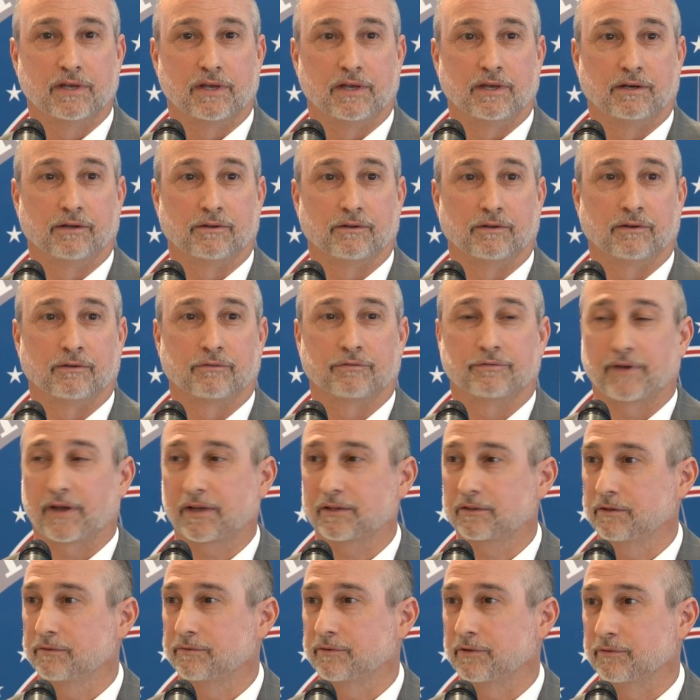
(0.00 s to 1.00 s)
in an
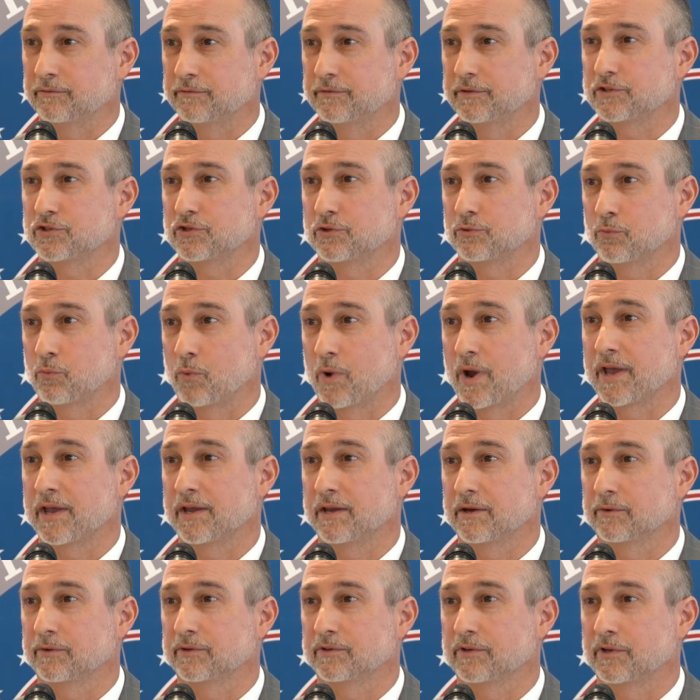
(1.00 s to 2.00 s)
effective and efficient way
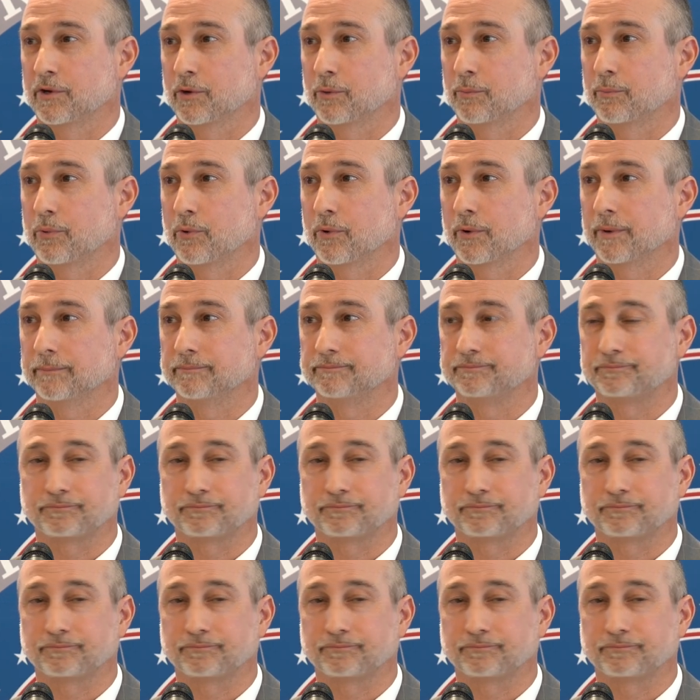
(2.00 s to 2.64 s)
here at the airport.